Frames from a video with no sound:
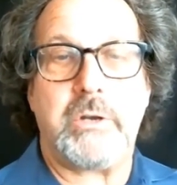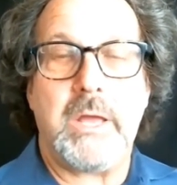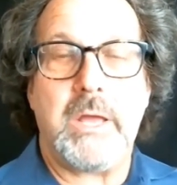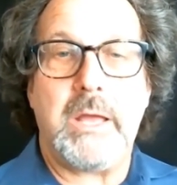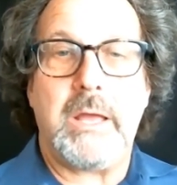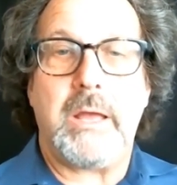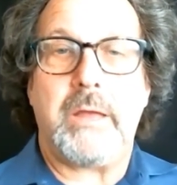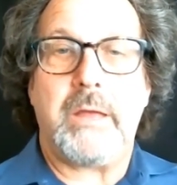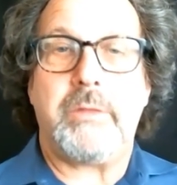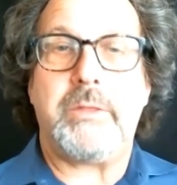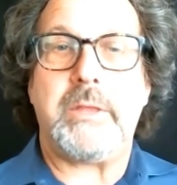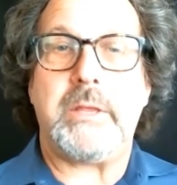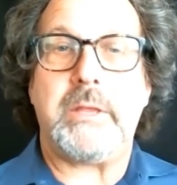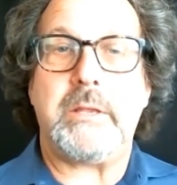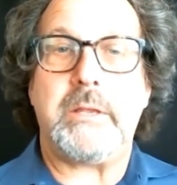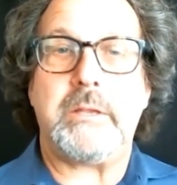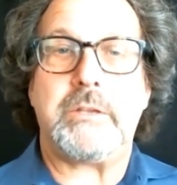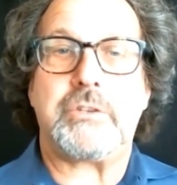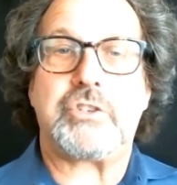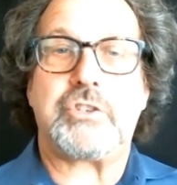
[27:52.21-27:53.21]
the
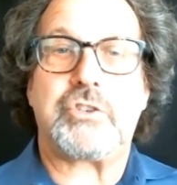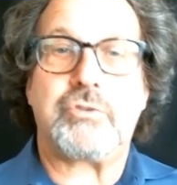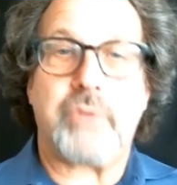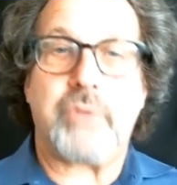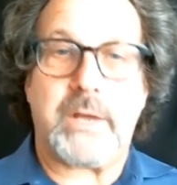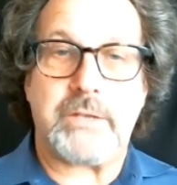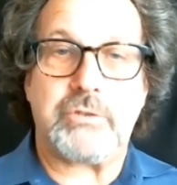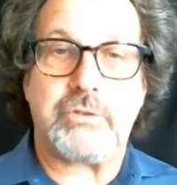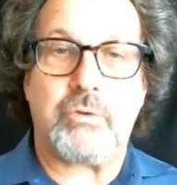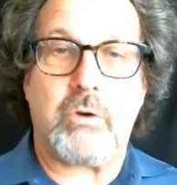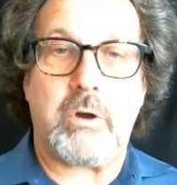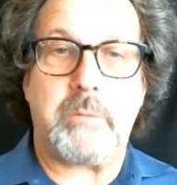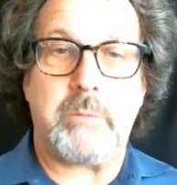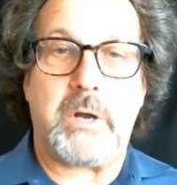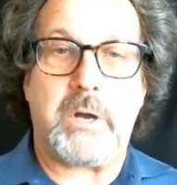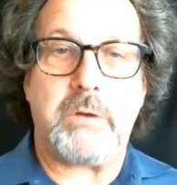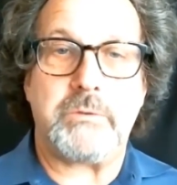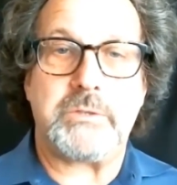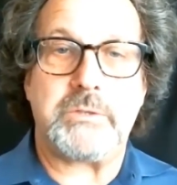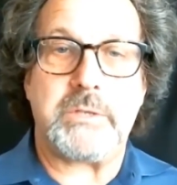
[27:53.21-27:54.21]
stress
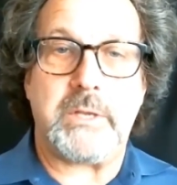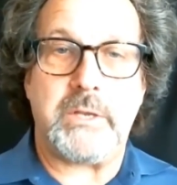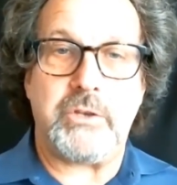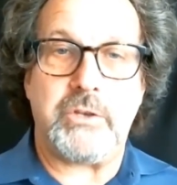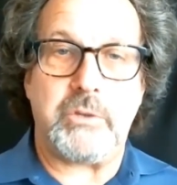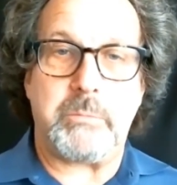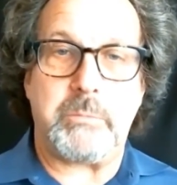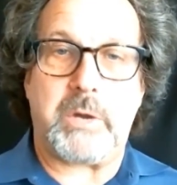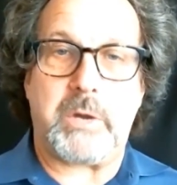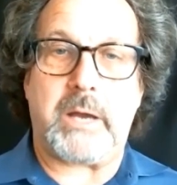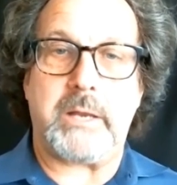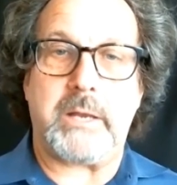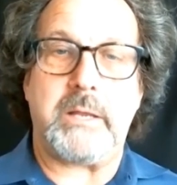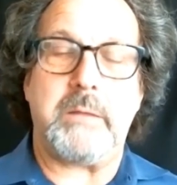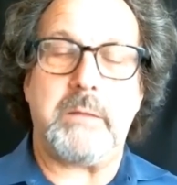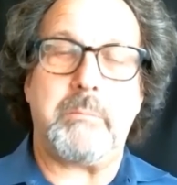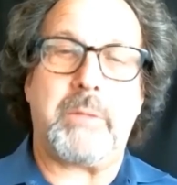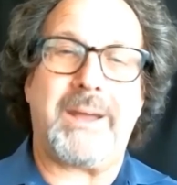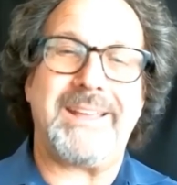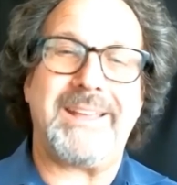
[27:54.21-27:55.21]
hormones in your body
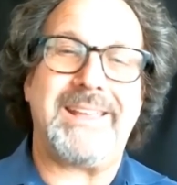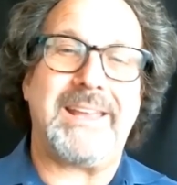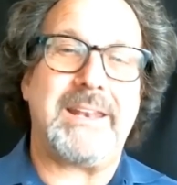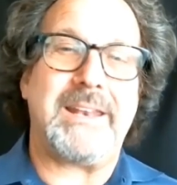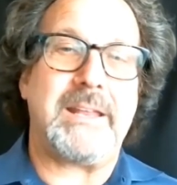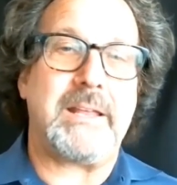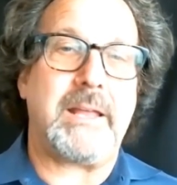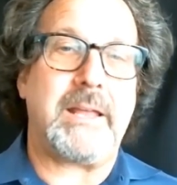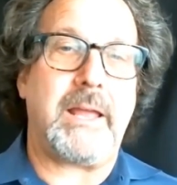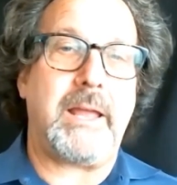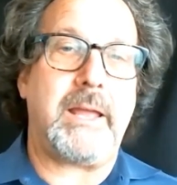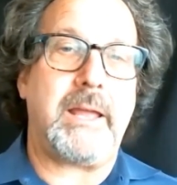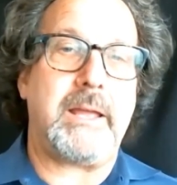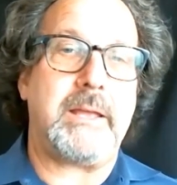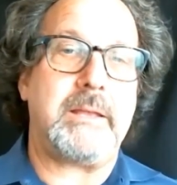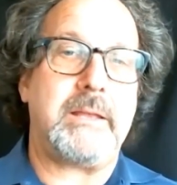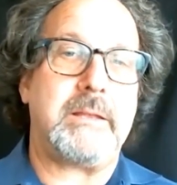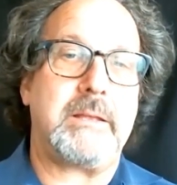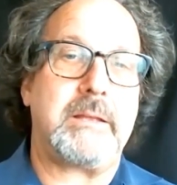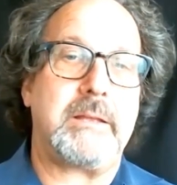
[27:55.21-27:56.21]
by getting a